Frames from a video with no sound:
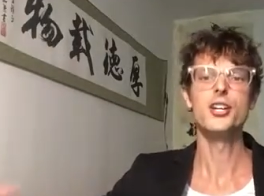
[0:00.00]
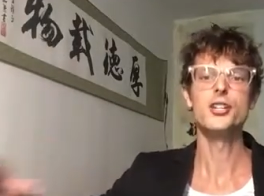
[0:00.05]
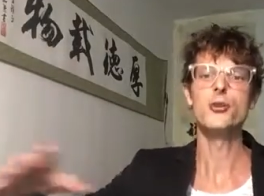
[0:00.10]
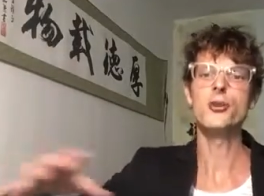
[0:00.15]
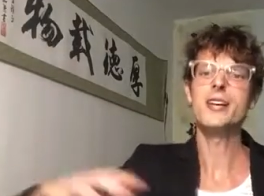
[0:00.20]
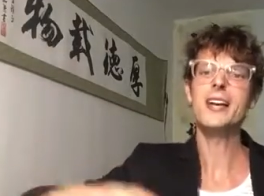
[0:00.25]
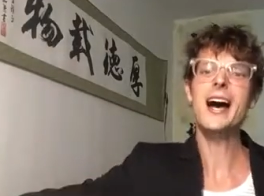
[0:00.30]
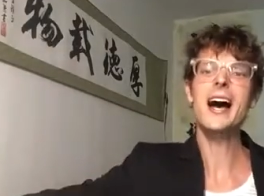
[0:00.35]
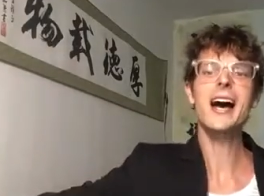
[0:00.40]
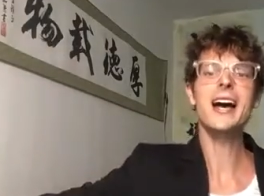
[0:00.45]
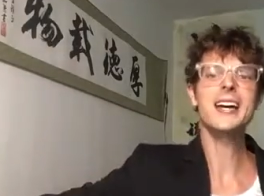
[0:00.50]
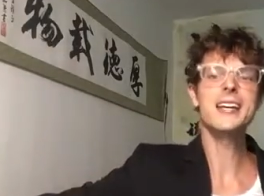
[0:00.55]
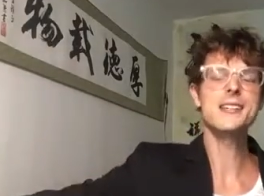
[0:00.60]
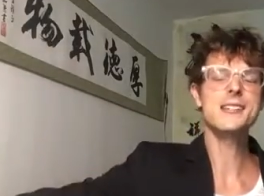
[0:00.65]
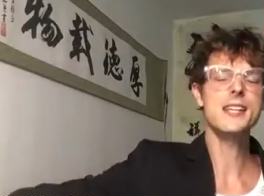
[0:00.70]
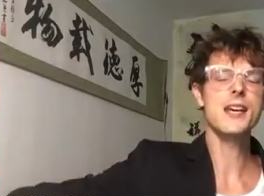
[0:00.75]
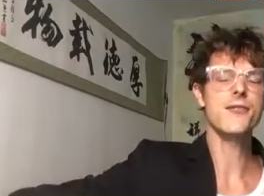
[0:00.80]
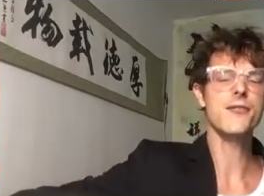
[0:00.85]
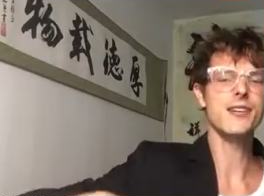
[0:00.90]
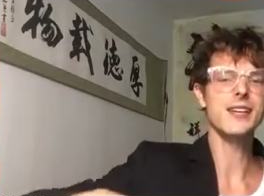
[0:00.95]
You
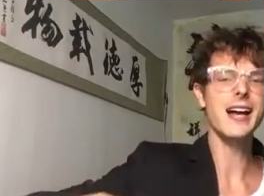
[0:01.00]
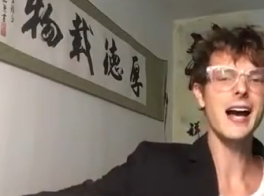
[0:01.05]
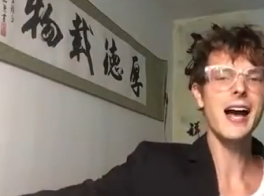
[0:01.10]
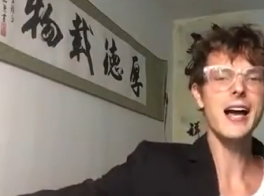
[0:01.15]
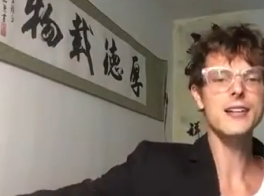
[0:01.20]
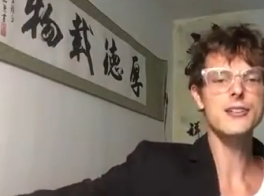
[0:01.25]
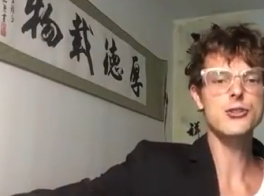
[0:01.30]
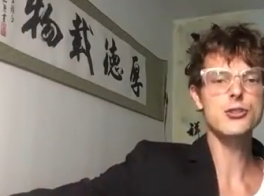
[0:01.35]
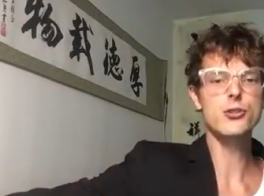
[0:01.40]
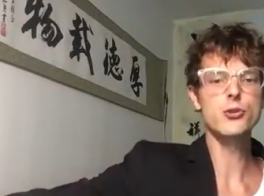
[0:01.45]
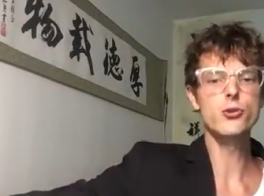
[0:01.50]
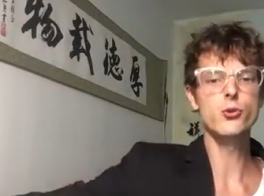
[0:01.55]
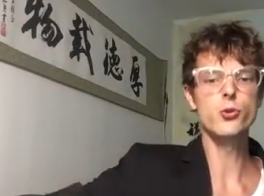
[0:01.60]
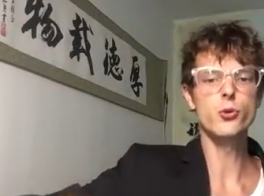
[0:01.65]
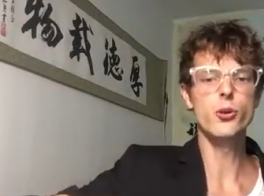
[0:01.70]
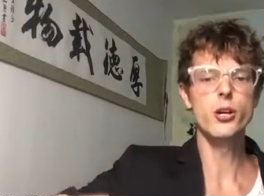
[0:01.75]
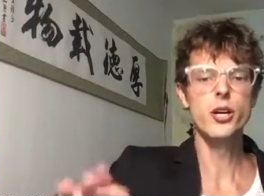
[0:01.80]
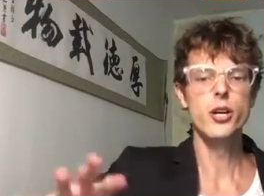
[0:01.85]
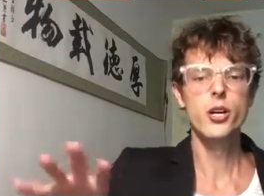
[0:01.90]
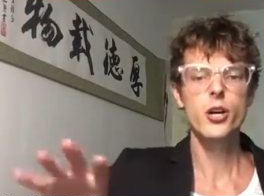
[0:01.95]
guys have got
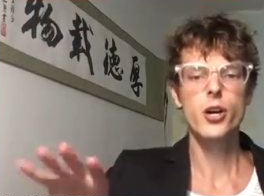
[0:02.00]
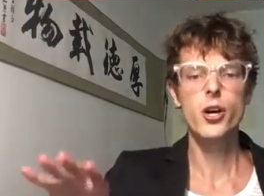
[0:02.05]
to